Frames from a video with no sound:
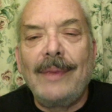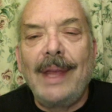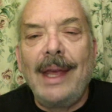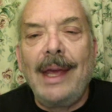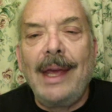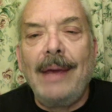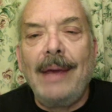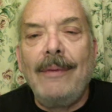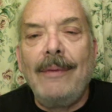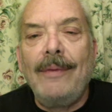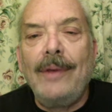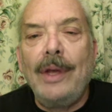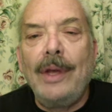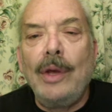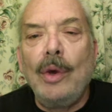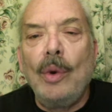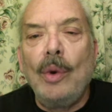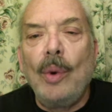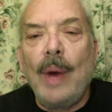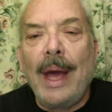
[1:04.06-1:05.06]
give
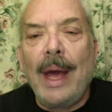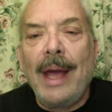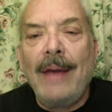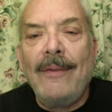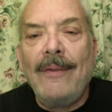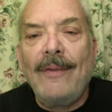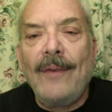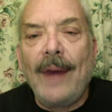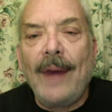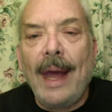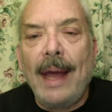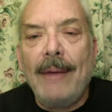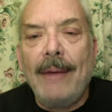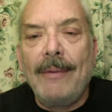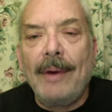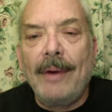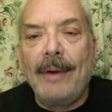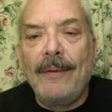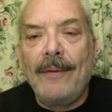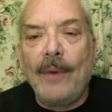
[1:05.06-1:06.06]
you a
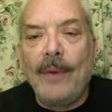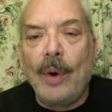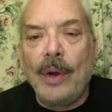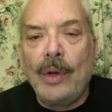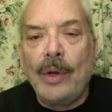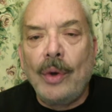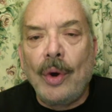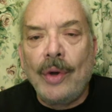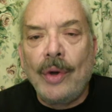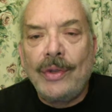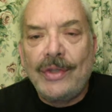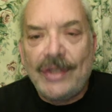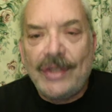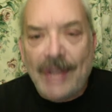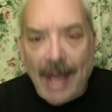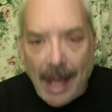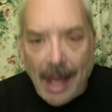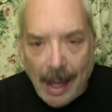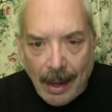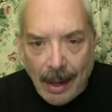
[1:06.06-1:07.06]
flavor for
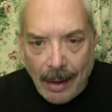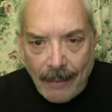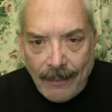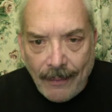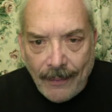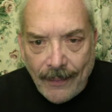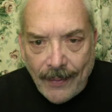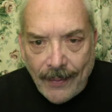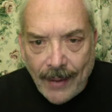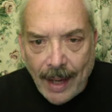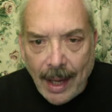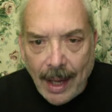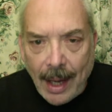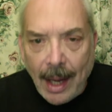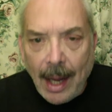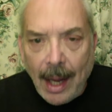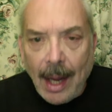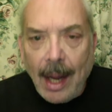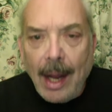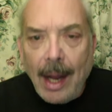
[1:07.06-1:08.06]
yourself
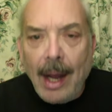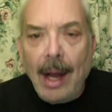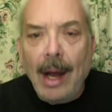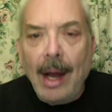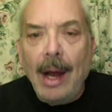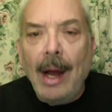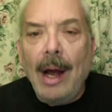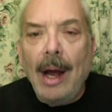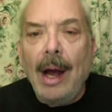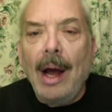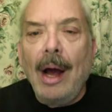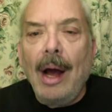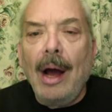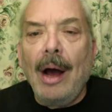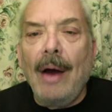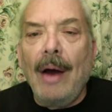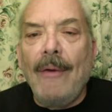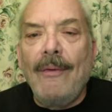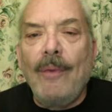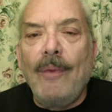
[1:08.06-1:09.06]

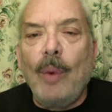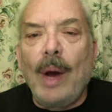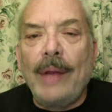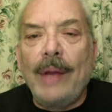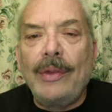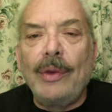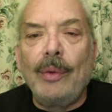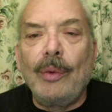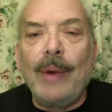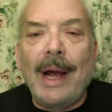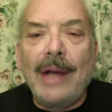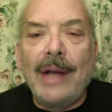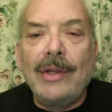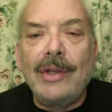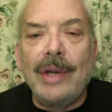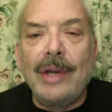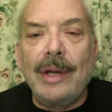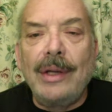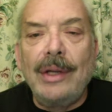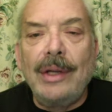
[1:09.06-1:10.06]
of what
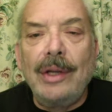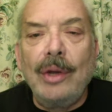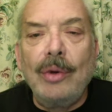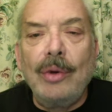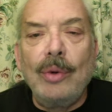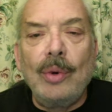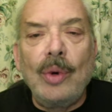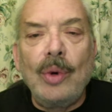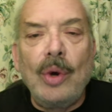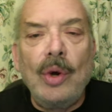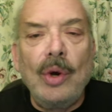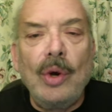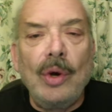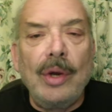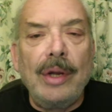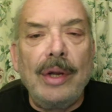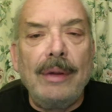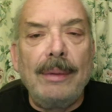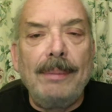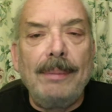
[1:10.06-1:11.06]
direction you
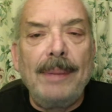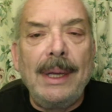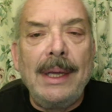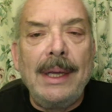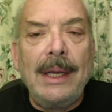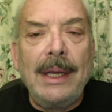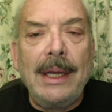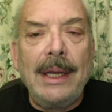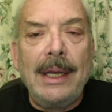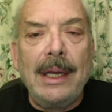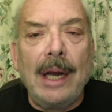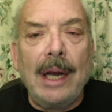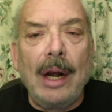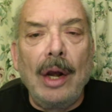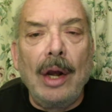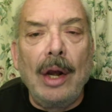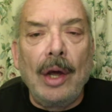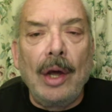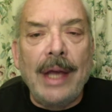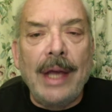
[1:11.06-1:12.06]
could be
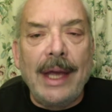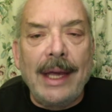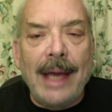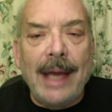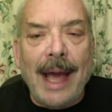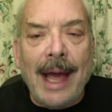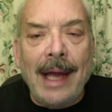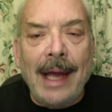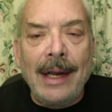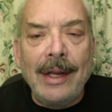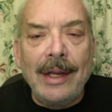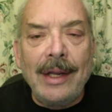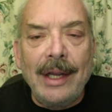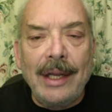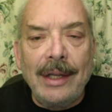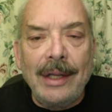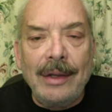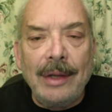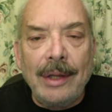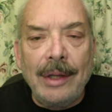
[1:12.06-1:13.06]
looking at
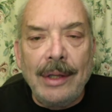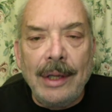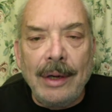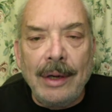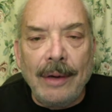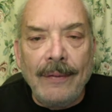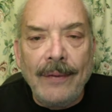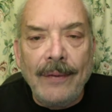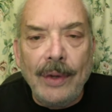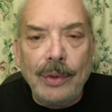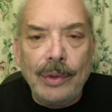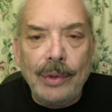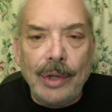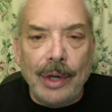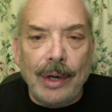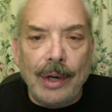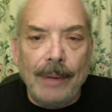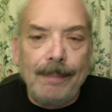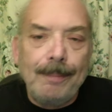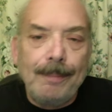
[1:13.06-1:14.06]
in the near future.